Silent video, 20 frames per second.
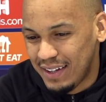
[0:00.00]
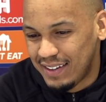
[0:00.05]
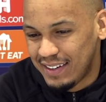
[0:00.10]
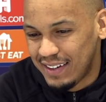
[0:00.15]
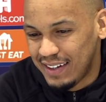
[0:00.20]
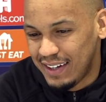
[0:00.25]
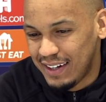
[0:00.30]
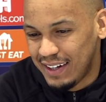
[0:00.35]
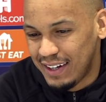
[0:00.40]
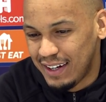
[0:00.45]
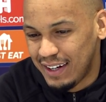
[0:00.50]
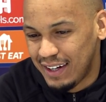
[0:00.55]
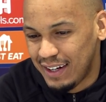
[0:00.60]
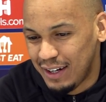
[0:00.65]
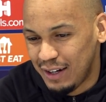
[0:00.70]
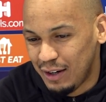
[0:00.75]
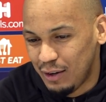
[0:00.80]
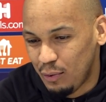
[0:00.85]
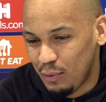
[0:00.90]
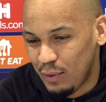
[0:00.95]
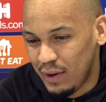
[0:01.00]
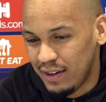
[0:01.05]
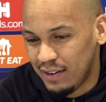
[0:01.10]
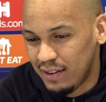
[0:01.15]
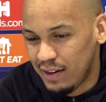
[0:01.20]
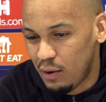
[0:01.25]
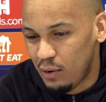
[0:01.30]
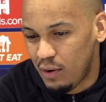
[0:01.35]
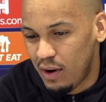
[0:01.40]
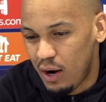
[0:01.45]
but uh,
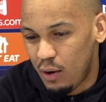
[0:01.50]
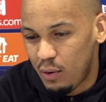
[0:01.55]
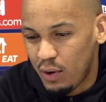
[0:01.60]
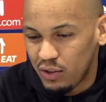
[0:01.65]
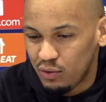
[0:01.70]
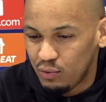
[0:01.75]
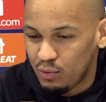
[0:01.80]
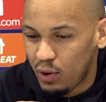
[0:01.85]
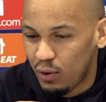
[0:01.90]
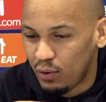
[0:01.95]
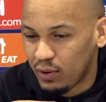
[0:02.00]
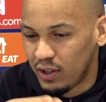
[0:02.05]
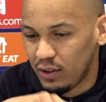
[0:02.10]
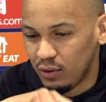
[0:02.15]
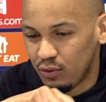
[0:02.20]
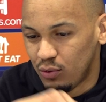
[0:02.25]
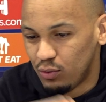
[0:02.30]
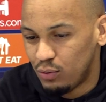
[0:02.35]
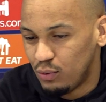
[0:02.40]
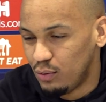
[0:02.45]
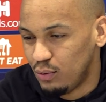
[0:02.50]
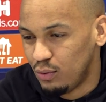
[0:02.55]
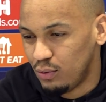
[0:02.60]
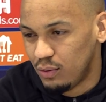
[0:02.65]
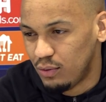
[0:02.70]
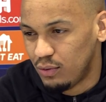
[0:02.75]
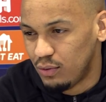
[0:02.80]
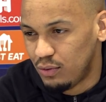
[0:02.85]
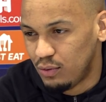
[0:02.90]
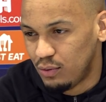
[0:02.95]
when I, I, was walking
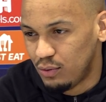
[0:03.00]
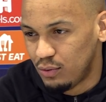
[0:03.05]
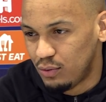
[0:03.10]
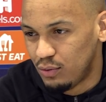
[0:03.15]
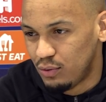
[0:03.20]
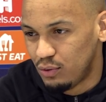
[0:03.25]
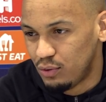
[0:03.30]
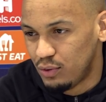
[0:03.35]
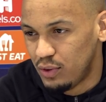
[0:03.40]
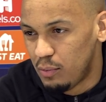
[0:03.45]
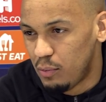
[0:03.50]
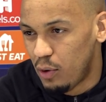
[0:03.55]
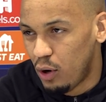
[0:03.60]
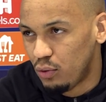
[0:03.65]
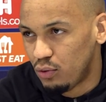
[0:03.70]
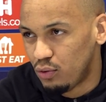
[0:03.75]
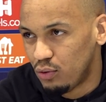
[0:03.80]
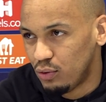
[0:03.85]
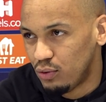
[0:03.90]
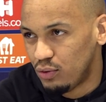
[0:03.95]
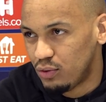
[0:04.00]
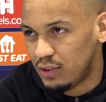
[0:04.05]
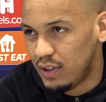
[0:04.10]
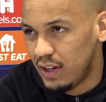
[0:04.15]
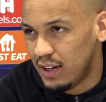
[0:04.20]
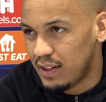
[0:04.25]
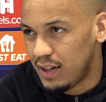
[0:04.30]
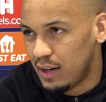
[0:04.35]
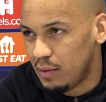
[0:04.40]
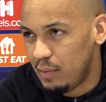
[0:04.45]
to, to, to, the ball to, to
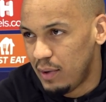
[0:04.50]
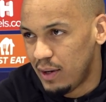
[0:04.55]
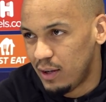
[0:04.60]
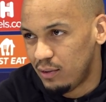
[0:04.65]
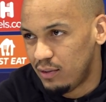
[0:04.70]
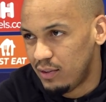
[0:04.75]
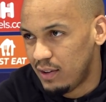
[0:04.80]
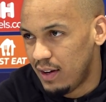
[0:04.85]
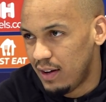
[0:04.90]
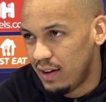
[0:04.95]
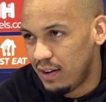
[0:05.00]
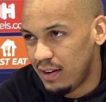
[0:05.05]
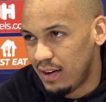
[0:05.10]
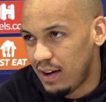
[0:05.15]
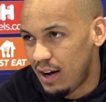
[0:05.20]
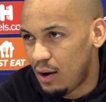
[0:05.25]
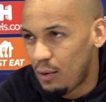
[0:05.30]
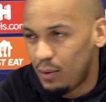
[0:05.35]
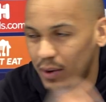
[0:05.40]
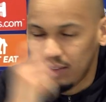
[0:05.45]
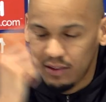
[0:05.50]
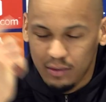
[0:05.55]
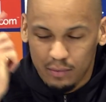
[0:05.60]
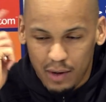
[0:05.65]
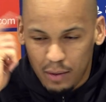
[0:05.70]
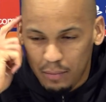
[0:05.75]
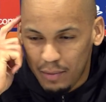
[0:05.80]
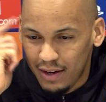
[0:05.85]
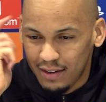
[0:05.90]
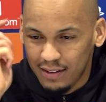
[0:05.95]
take that penalty, I, I was in
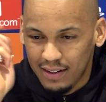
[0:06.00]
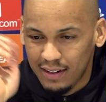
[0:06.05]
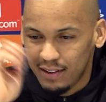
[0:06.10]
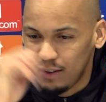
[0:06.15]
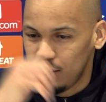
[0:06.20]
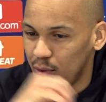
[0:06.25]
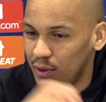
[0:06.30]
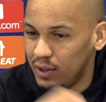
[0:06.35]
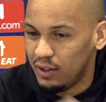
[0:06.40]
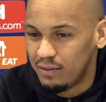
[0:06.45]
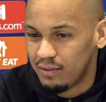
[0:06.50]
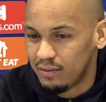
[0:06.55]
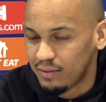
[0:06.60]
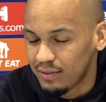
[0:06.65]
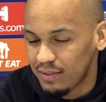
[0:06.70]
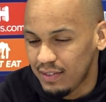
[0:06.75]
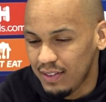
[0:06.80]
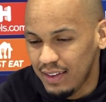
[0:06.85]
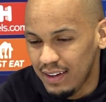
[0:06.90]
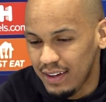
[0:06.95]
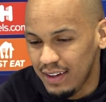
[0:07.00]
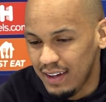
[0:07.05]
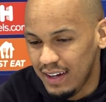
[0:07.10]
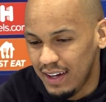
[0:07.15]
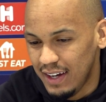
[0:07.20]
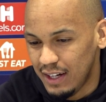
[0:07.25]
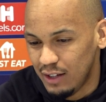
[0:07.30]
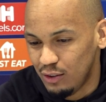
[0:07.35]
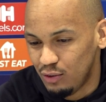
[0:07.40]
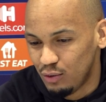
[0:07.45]
my mind that I will
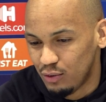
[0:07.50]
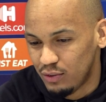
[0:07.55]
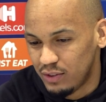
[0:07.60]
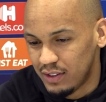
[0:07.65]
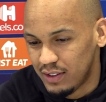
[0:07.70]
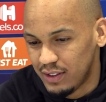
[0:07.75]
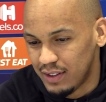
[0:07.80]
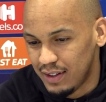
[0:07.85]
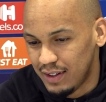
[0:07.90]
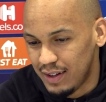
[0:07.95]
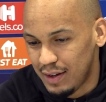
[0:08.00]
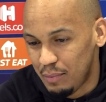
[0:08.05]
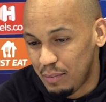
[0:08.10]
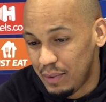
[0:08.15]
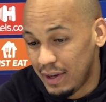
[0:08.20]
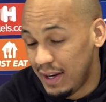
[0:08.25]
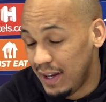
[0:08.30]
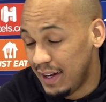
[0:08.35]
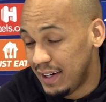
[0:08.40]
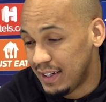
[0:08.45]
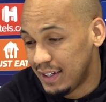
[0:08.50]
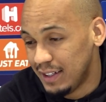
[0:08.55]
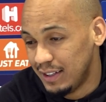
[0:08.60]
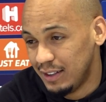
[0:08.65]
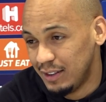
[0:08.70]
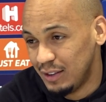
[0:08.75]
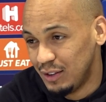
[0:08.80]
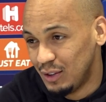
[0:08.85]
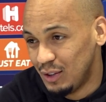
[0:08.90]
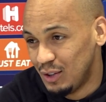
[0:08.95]
uh, shoot a uh,
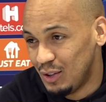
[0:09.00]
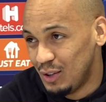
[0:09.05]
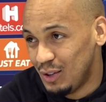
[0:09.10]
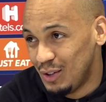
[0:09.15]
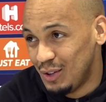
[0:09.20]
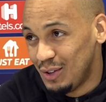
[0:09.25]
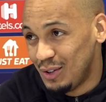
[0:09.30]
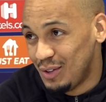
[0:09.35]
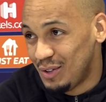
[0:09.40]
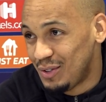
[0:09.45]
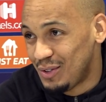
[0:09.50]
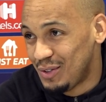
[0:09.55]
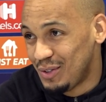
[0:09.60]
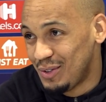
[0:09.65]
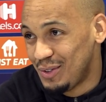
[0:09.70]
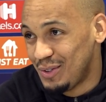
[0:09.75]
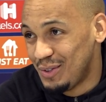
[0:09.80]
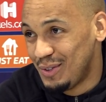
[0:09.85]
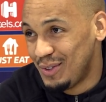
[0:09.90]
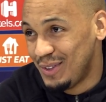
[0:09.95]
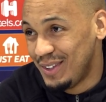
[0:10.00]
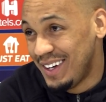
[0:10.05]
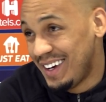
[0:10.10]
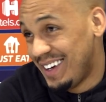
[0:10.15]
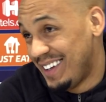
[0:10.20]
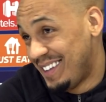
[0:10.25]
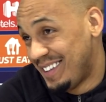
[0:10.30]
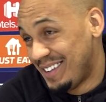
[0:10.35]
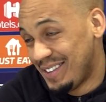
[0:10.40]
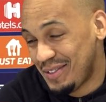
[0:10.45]
panenka. So,
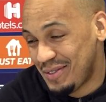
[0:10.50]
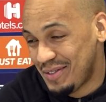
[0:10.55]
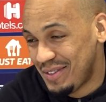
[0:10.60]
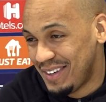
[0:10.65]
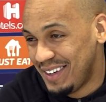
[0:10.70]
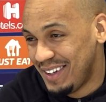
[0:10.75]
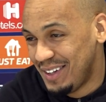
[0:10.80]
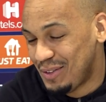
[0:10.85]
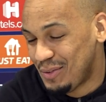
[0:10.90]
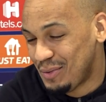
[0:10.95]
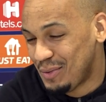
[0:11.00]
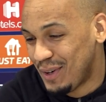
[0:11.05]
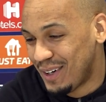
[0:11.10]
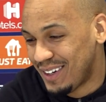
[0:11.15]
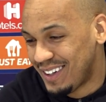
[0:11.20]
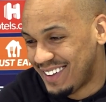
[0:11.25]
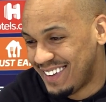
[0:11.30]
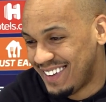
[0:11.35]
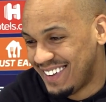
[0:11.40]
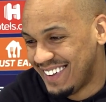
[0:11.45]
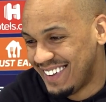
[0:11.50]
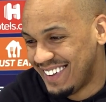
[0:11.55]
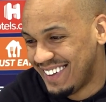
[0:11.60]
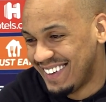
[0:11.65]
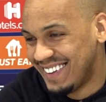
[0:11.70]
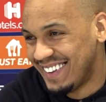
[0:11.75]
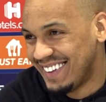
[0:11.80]
yes, it worked.